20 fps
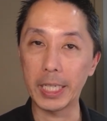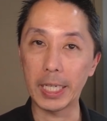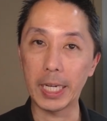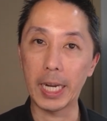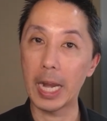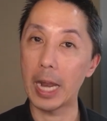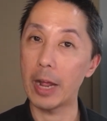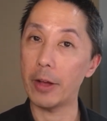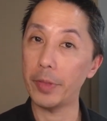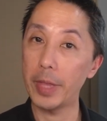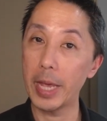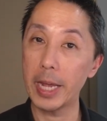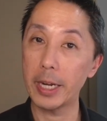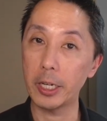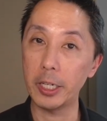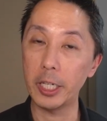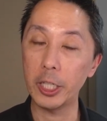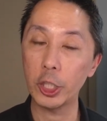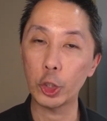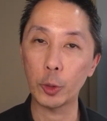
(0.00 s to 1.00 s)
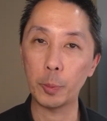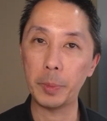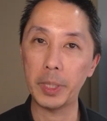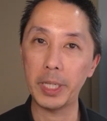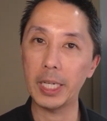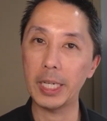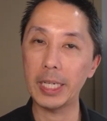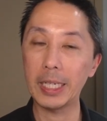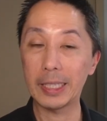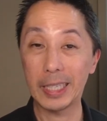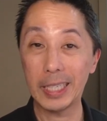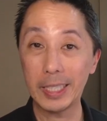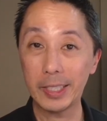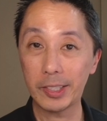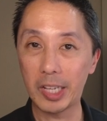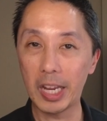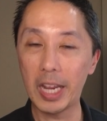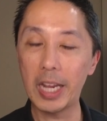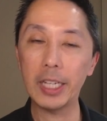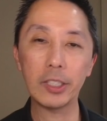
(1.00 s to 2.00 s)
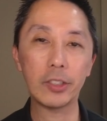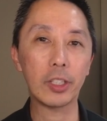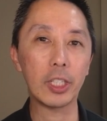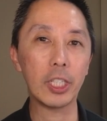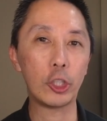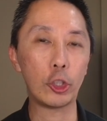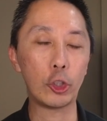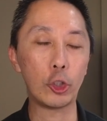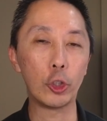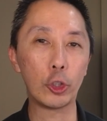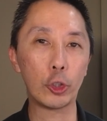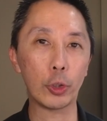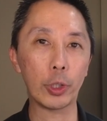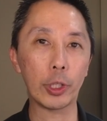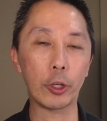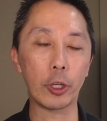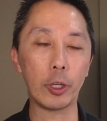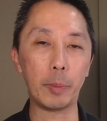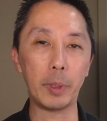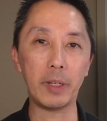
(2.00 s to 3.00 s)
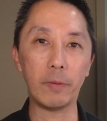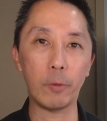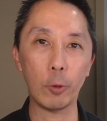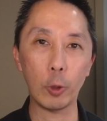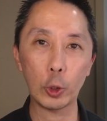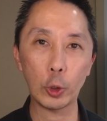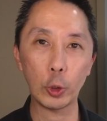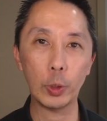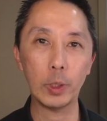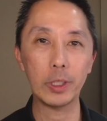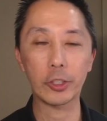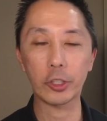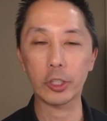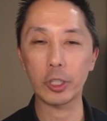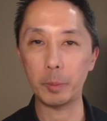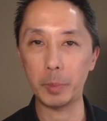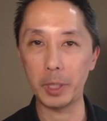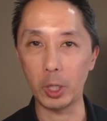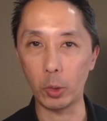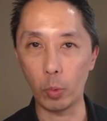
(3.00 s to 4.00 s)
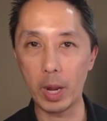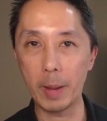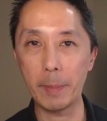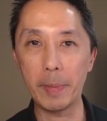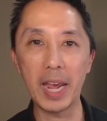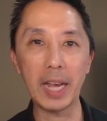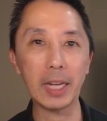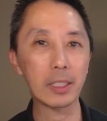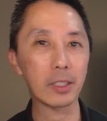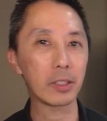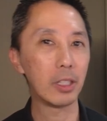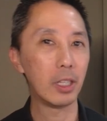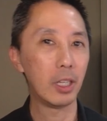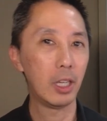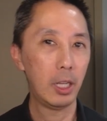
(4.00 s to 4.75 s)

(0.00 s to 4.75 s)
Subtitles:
And that initial meeting these days is usually going to be virtual. It's going to be a WebEx.